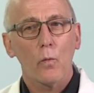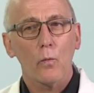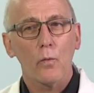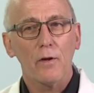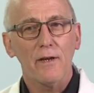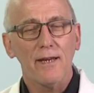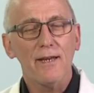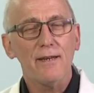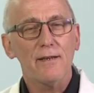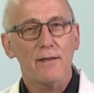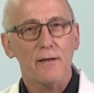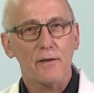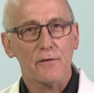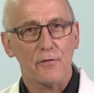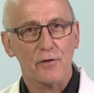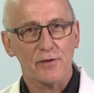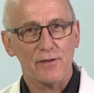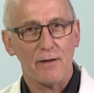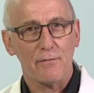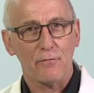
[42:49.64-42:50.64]
We need this
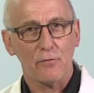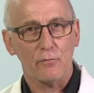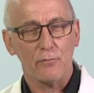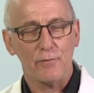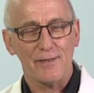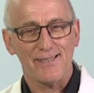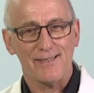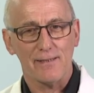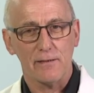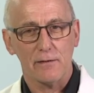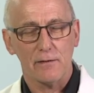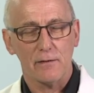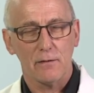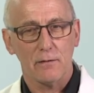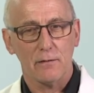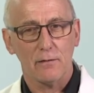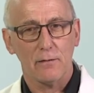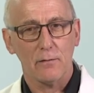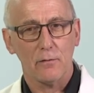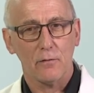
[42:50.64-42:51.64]
for several reasons,
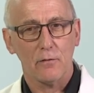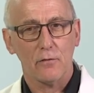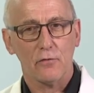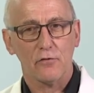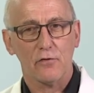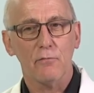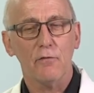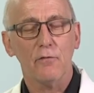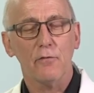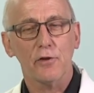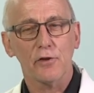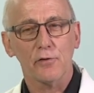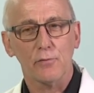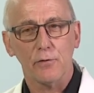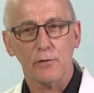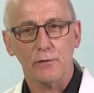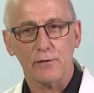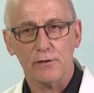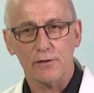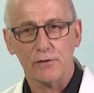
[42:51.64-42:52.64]
some of which
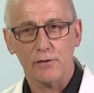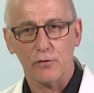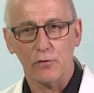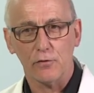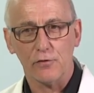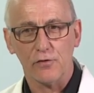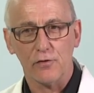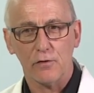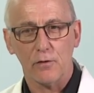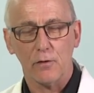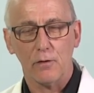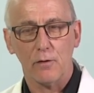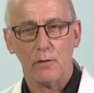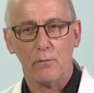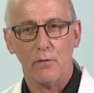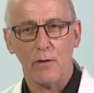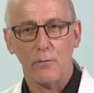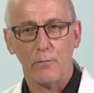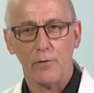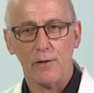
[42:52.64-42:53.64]
we'll discuss
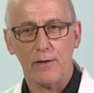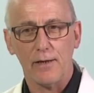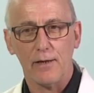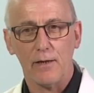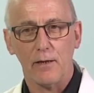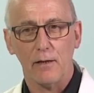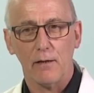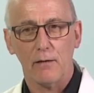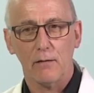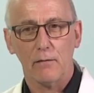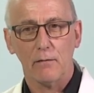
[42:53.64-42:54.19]
when we